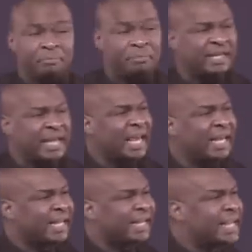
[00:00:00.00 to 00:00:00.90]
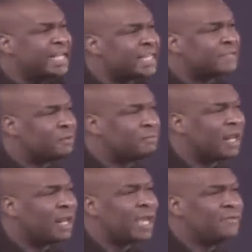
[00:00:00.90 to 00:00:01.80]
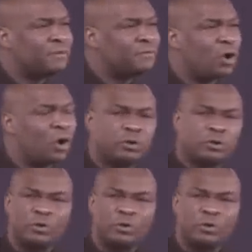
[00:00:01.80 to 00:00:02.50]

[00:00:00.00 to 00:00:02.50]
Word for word: being alienated from the life of God through